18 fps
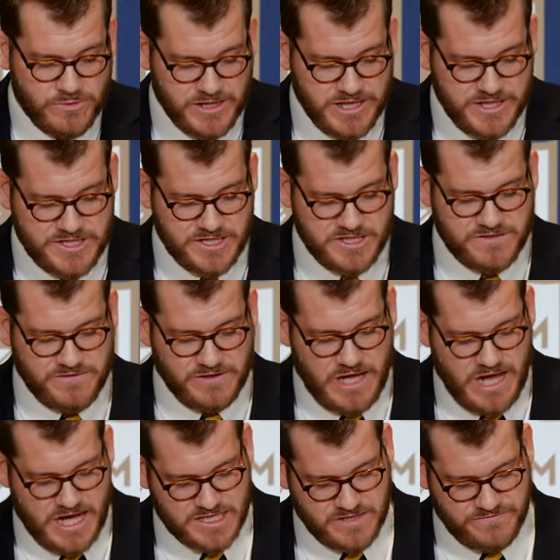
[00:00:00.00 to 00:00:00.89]
religion's
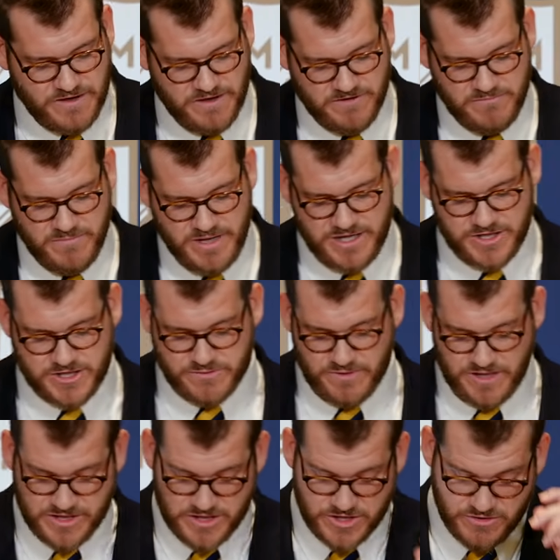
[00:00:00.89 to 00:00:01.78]
philosophy of
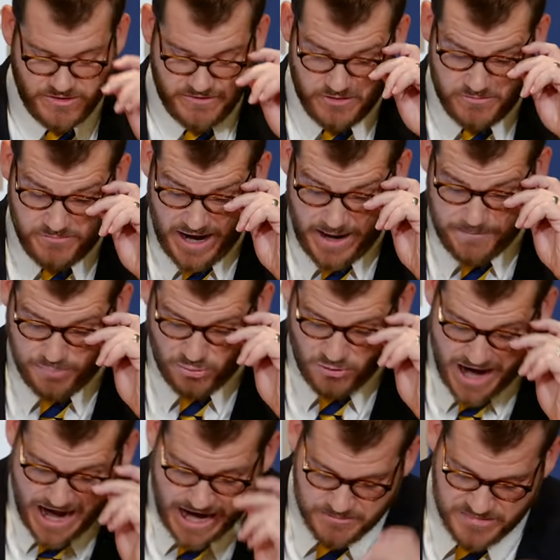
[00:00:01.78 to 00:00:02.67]
ministry is driven by
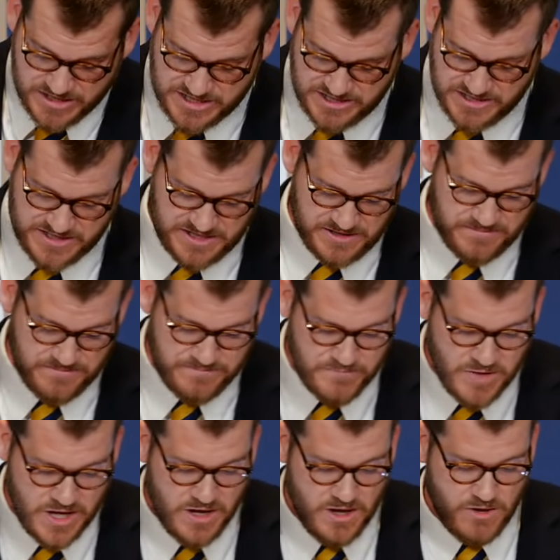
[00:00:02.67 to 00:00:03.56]

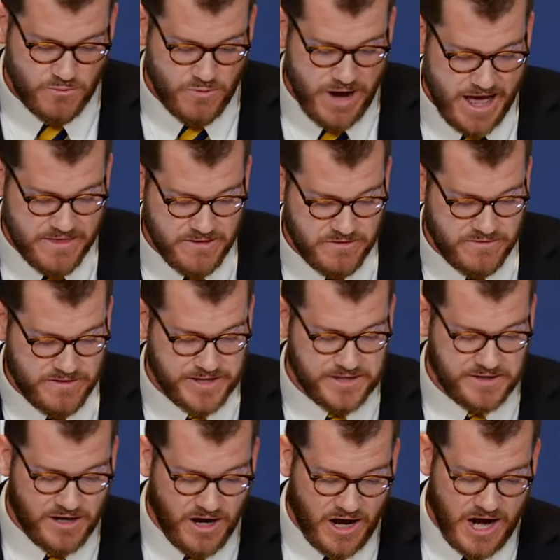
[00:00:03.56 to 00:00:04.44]
pragmatism rather
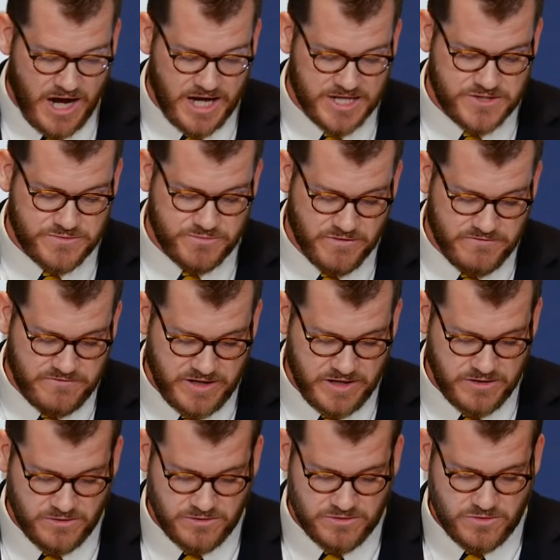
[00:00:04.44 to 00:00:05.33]
than God's
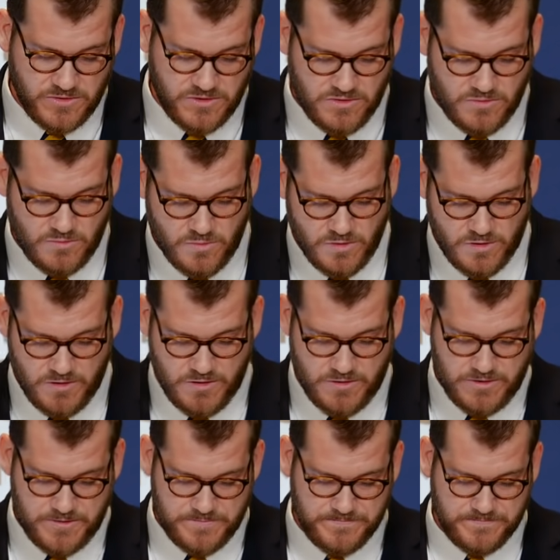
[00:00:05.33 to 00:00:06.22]
revealed
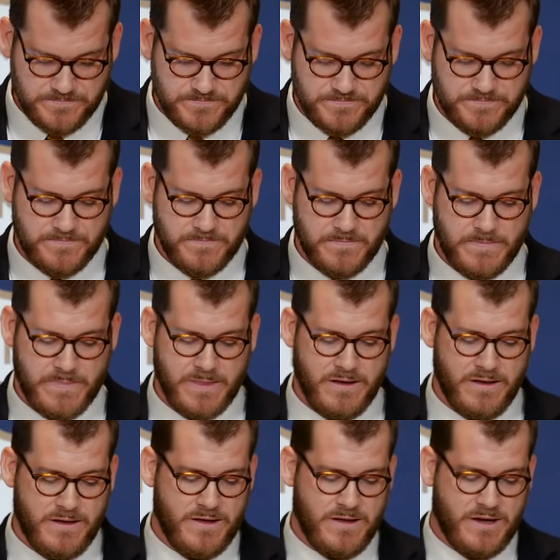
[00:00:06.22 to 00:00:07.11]
word.
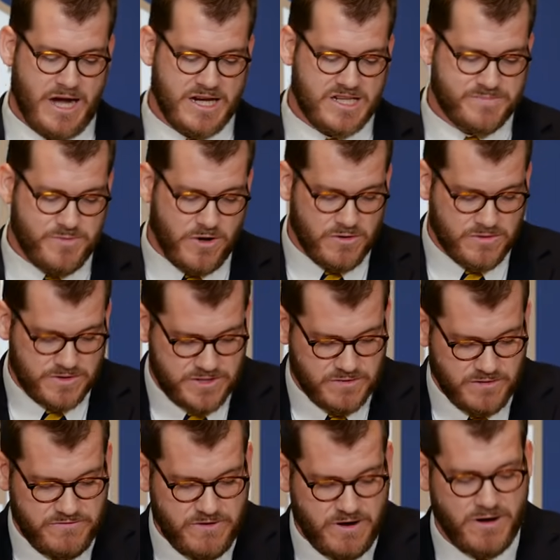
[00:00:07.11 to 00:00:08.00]
I spoke
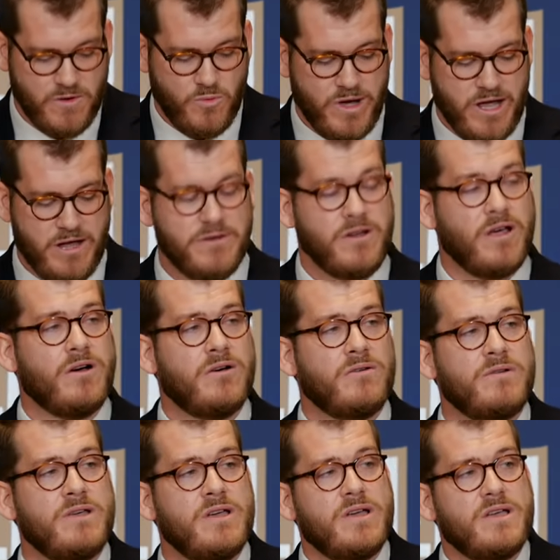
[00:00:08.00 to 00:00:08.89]
to a very
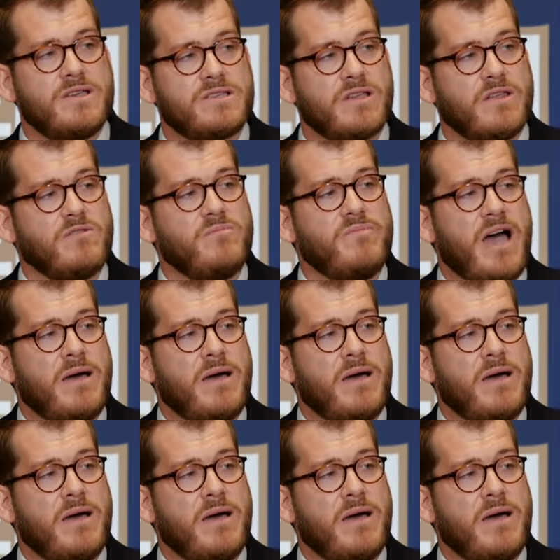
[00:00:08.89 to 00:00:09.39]
well-known Southern